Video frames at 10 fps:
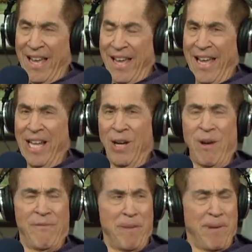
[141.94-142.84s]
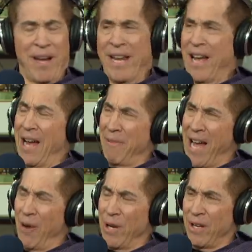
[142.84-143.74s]
Hello, everybody. I'm
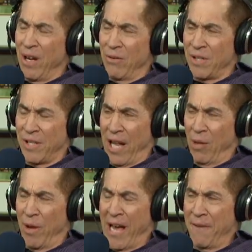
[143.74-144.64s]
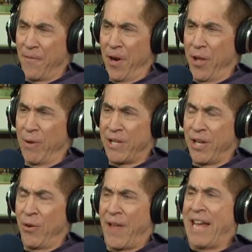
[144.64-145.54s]
Howard Cosell. Without further
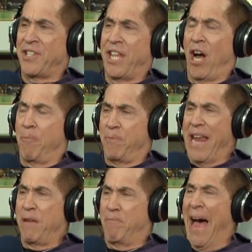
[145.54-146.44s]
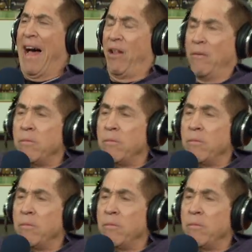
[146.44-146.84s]
ado, there's the opening bell.